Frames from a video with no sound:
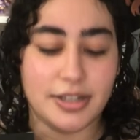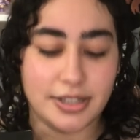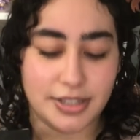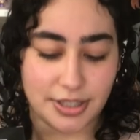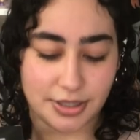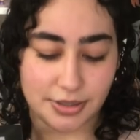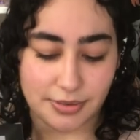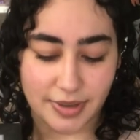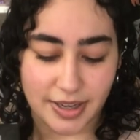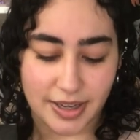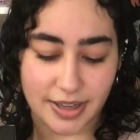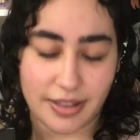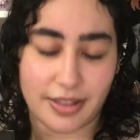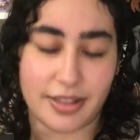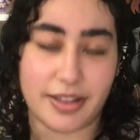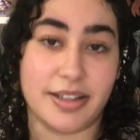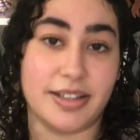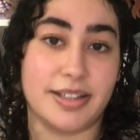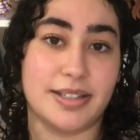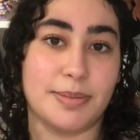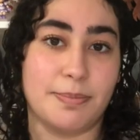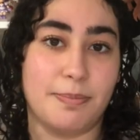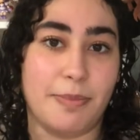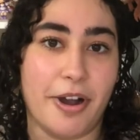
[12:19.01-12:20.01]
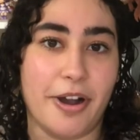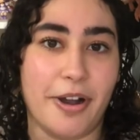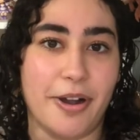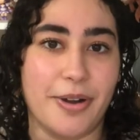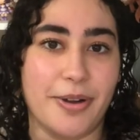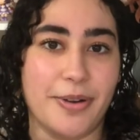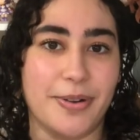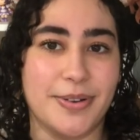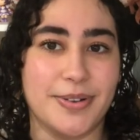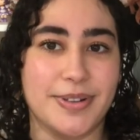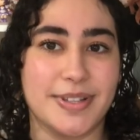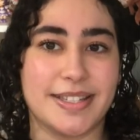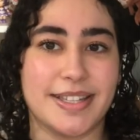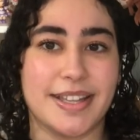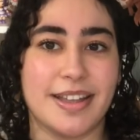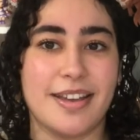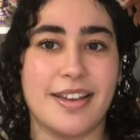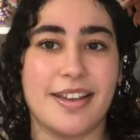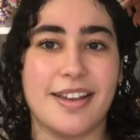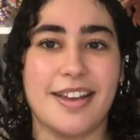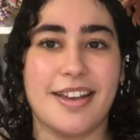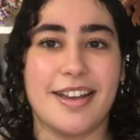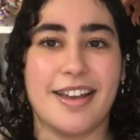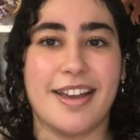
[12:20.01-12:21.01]
doing this pose
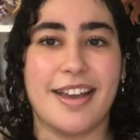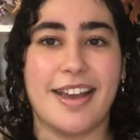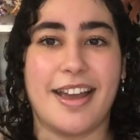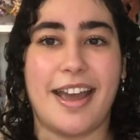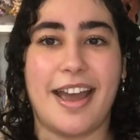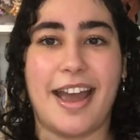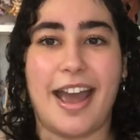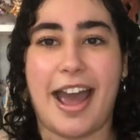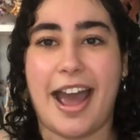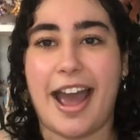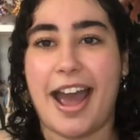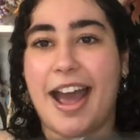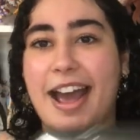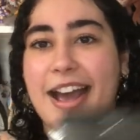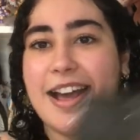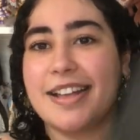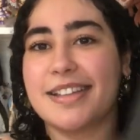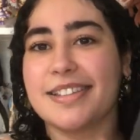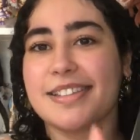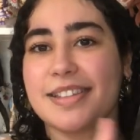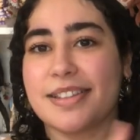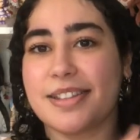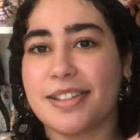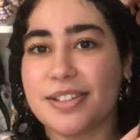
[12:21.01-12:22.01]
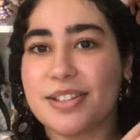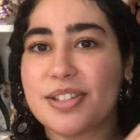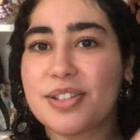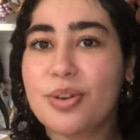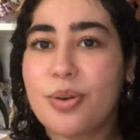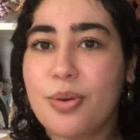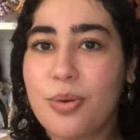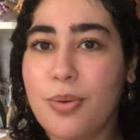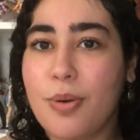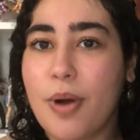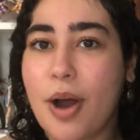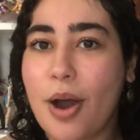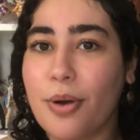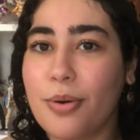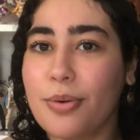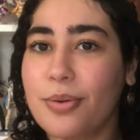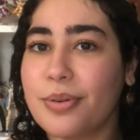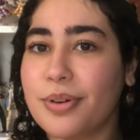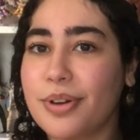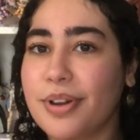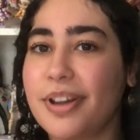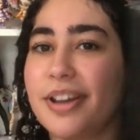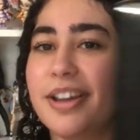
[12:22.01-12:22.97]
as this quote